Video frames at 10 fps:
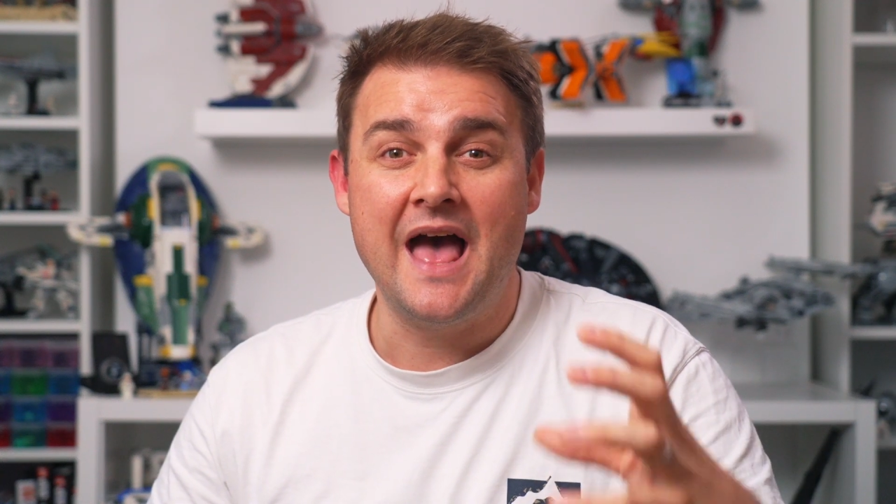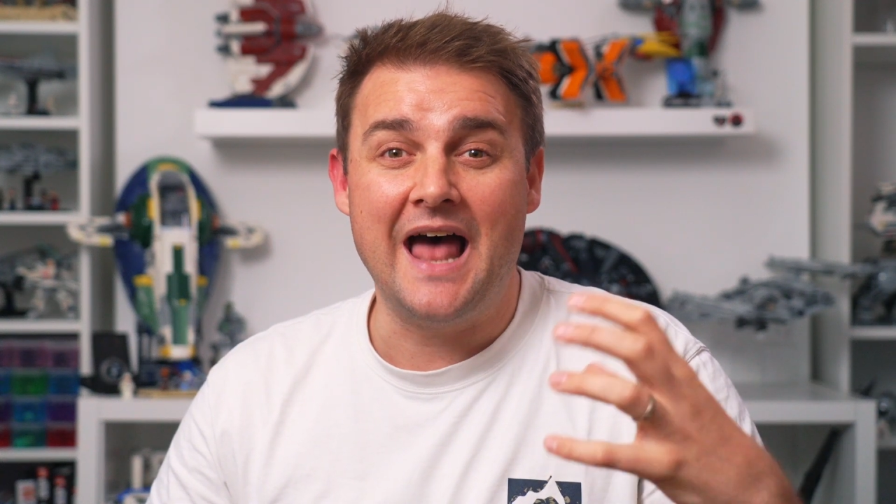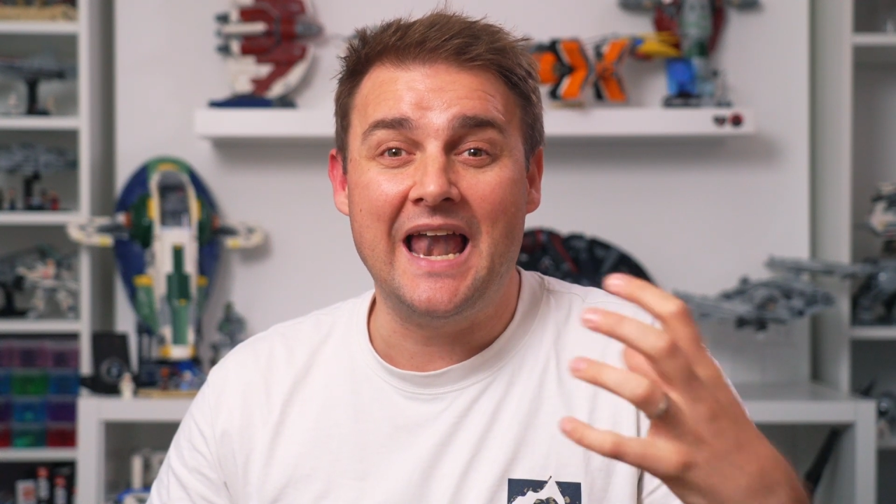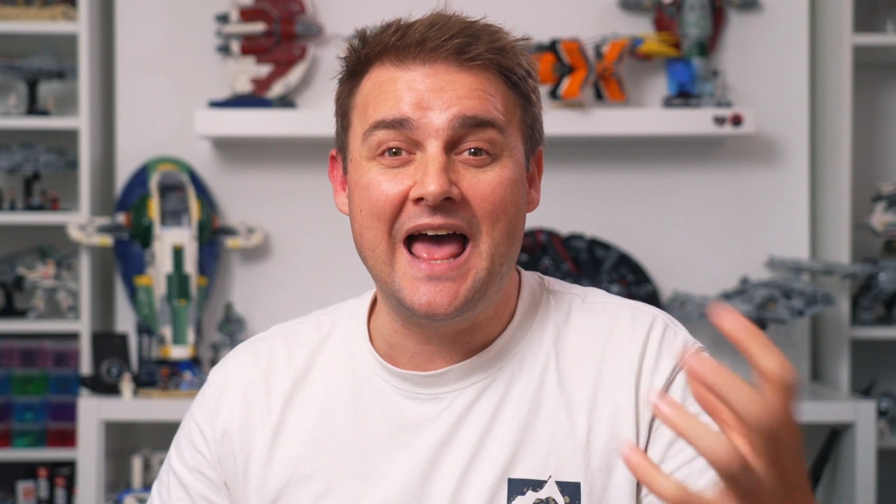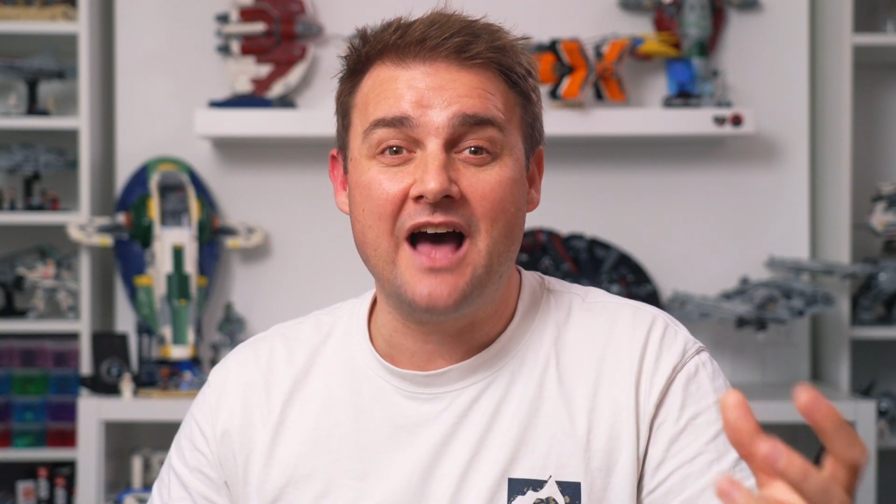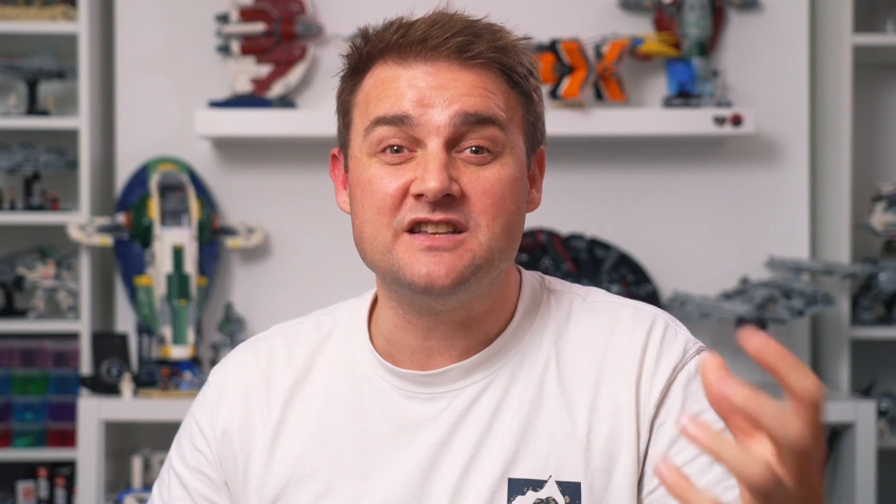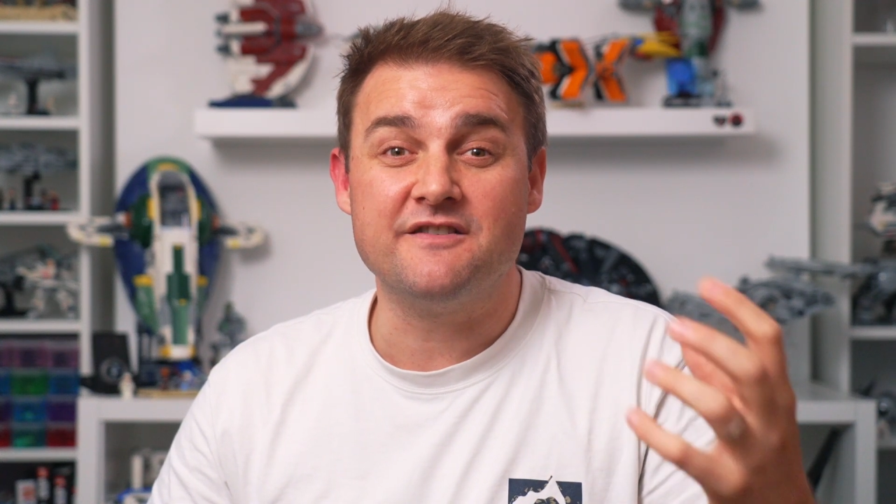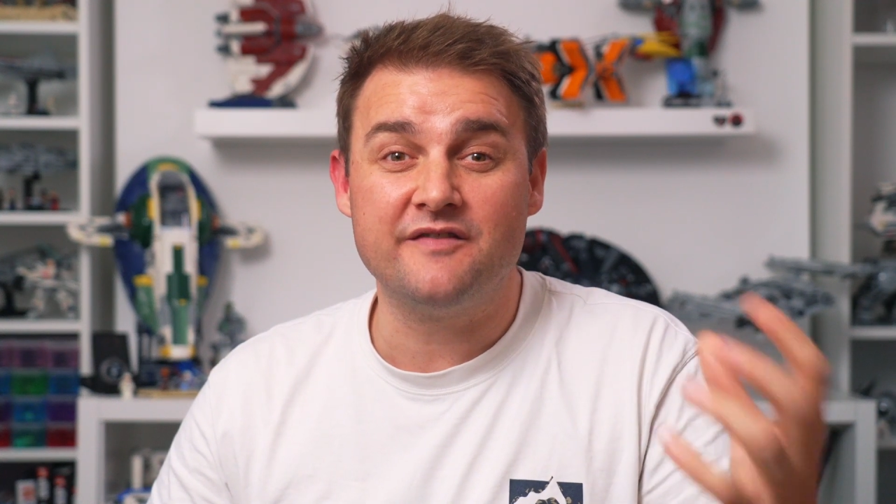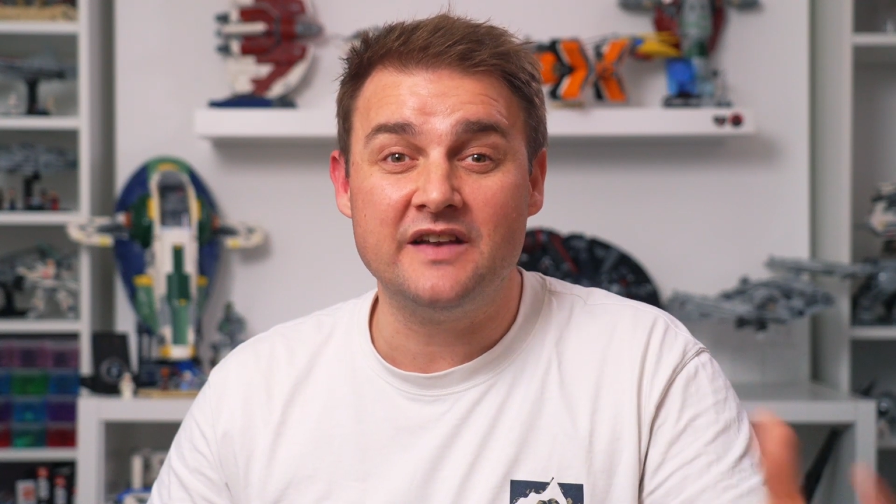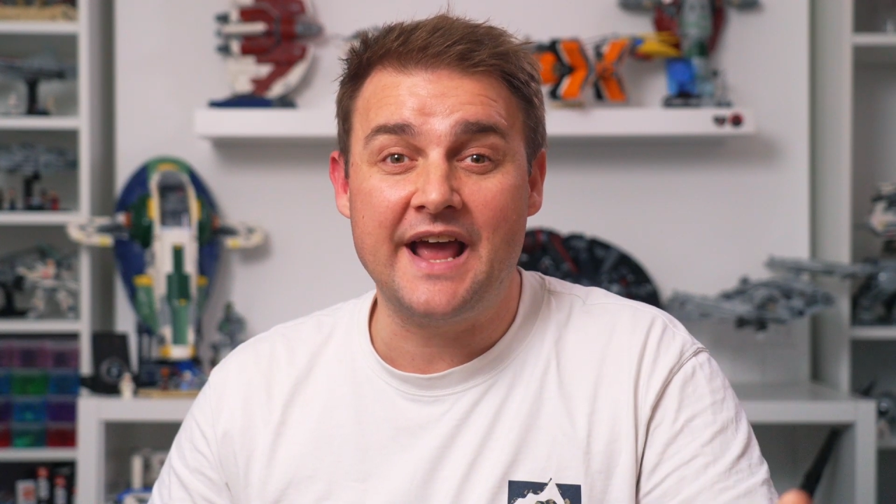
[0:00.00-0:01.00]
allowed to
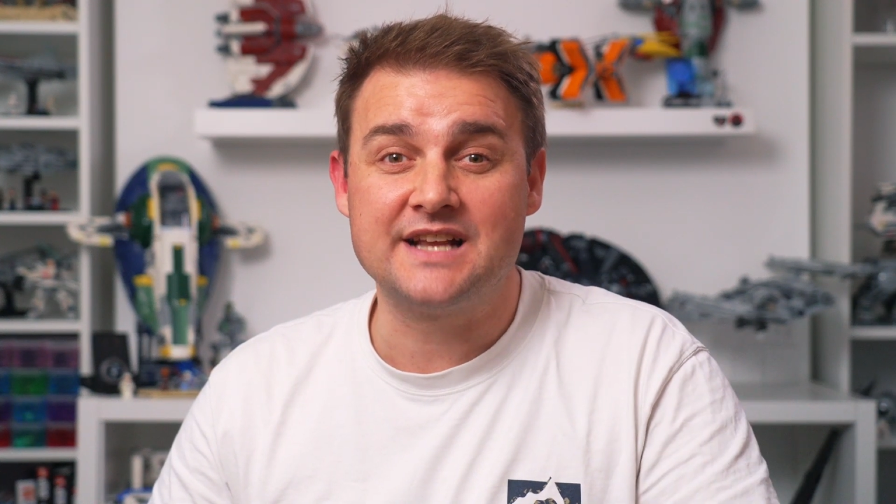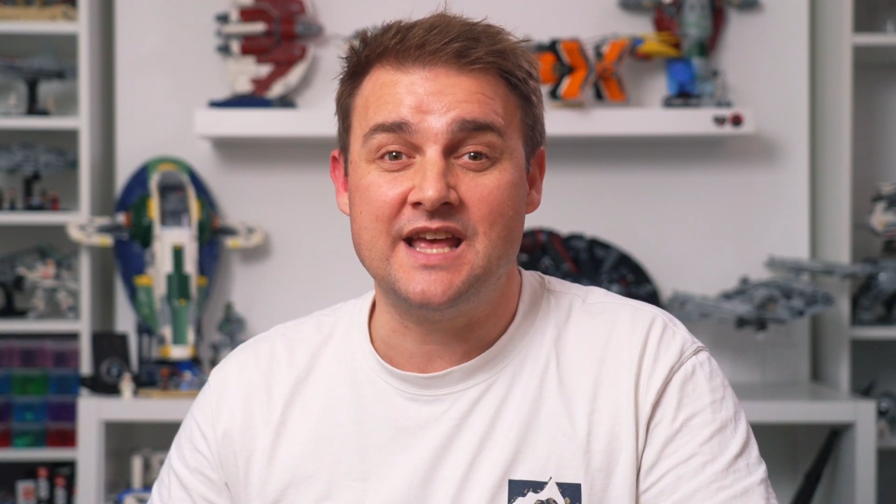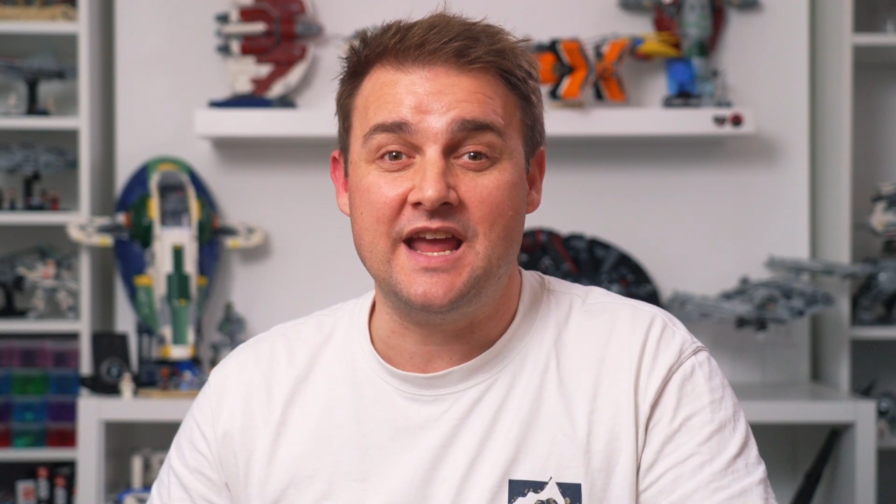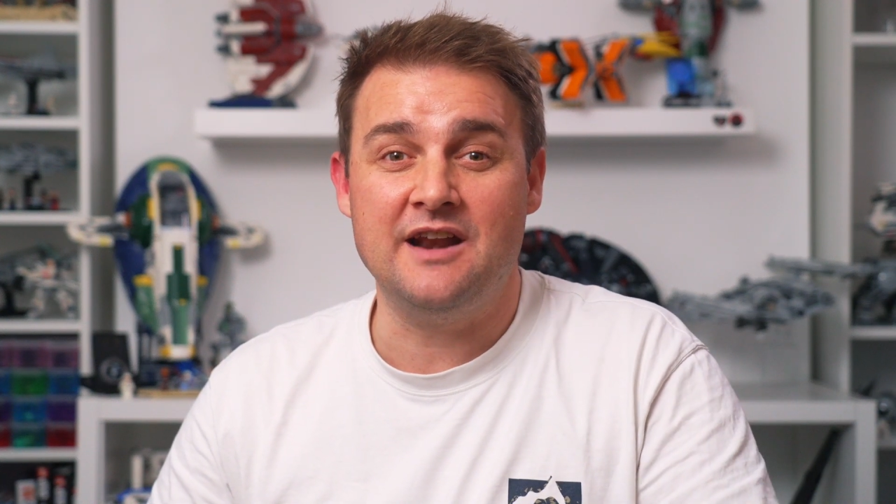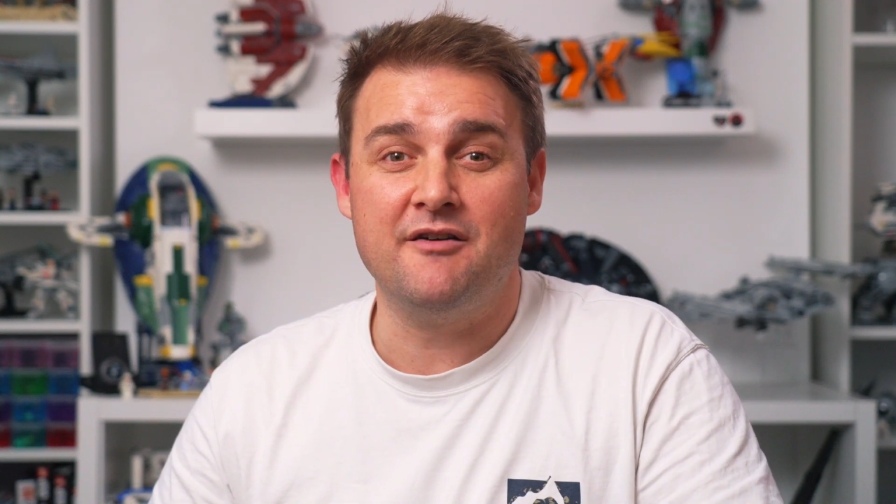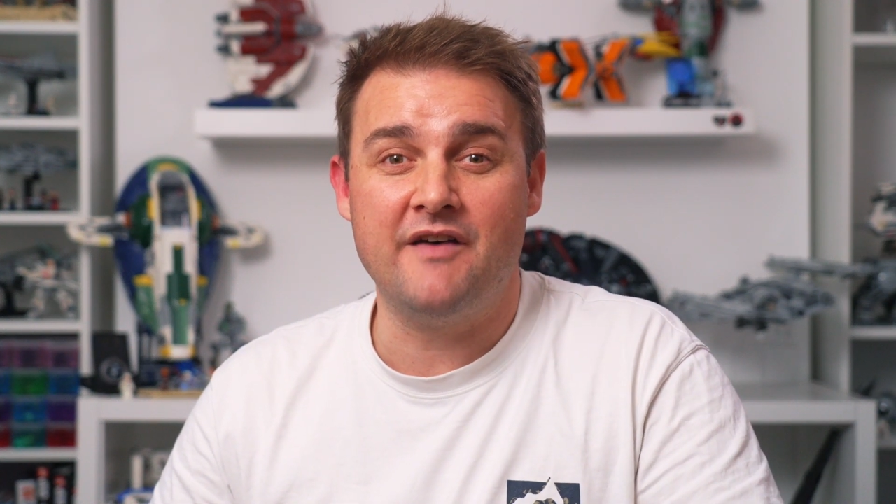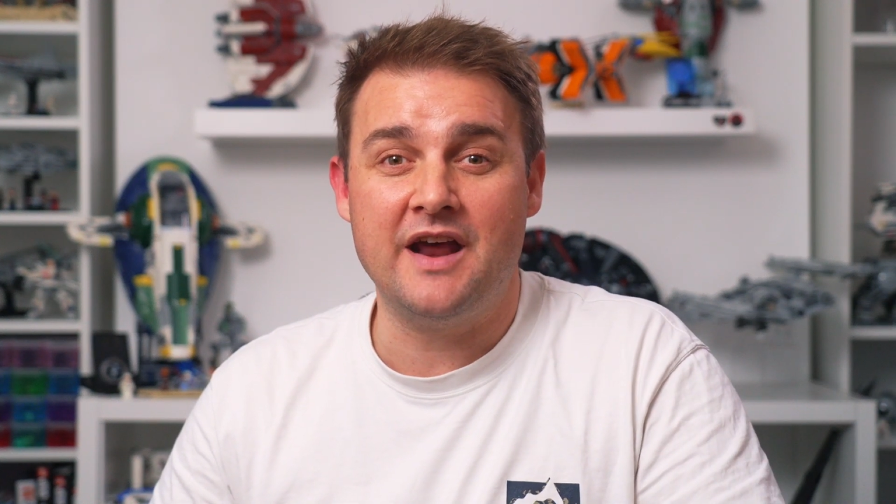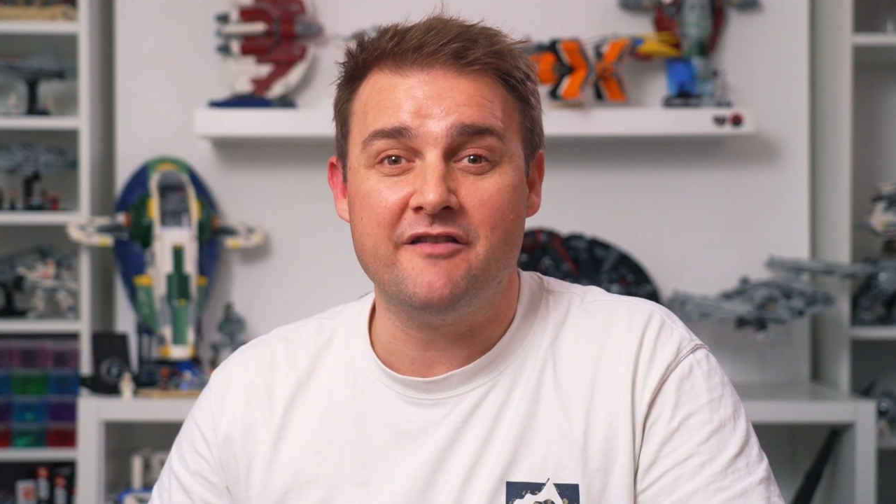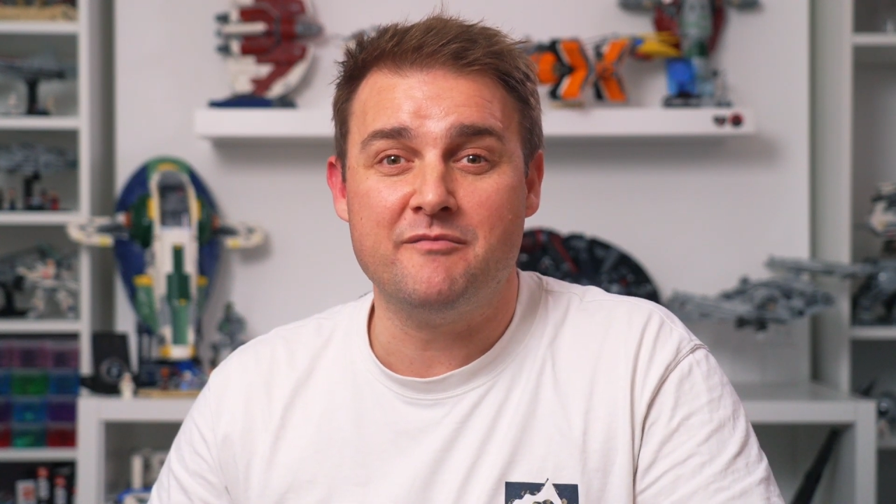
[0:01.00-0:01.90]
flex their innovative